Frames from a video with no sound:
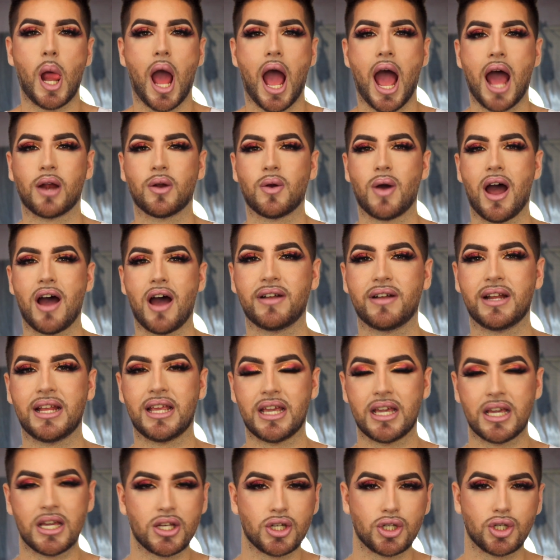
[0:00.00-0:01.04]
I don't
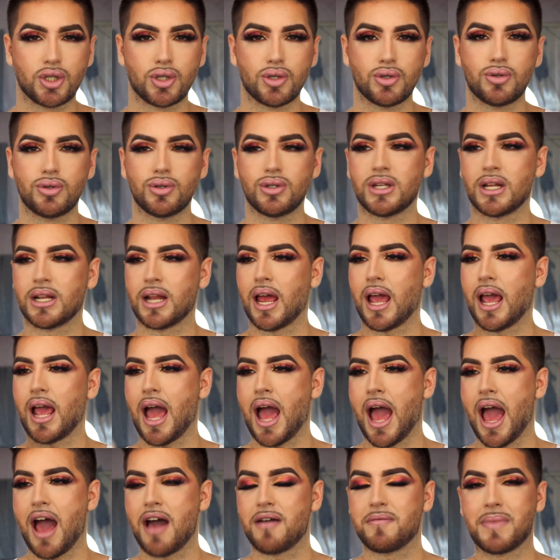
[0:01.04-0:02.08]
any issues and I,
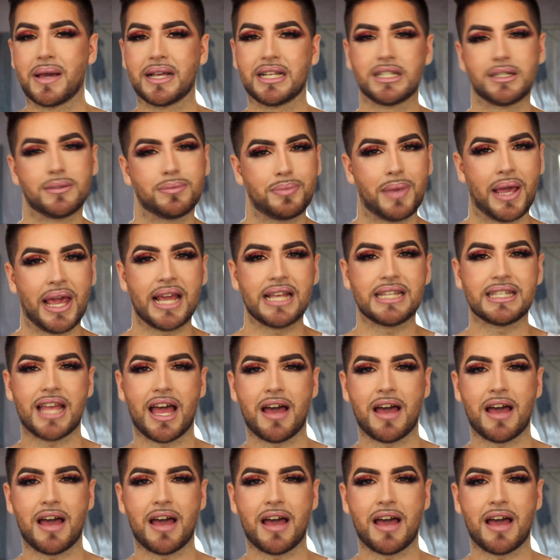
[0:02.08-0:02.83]
I have my space,